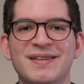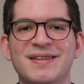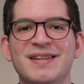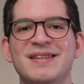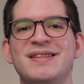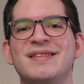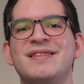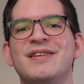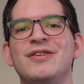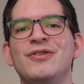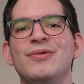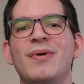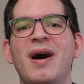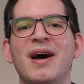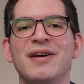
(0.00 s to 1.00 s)
This is the
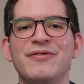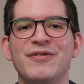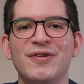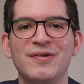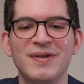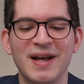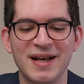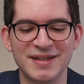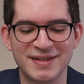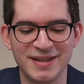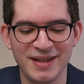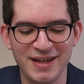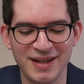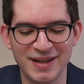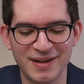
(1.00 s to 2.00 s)
new iPhone
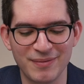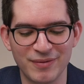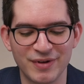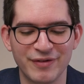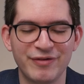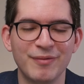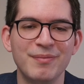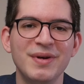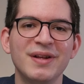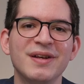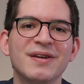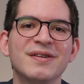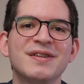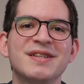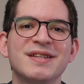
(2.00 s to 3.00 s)
SE. With a
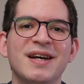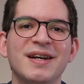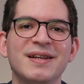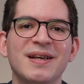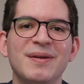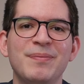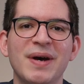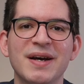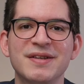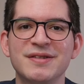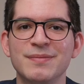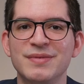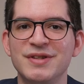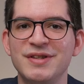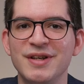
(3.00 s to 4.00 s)
familiar design, it packs
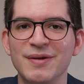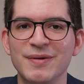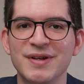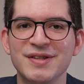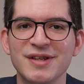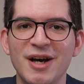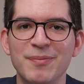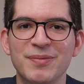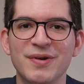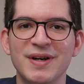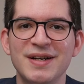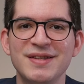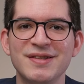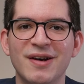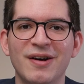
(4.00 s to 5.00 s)
some serious
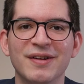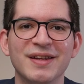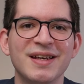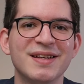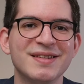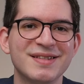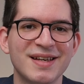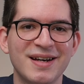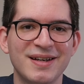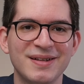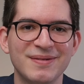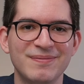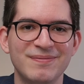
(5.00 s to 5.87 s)
upgrades on the inside.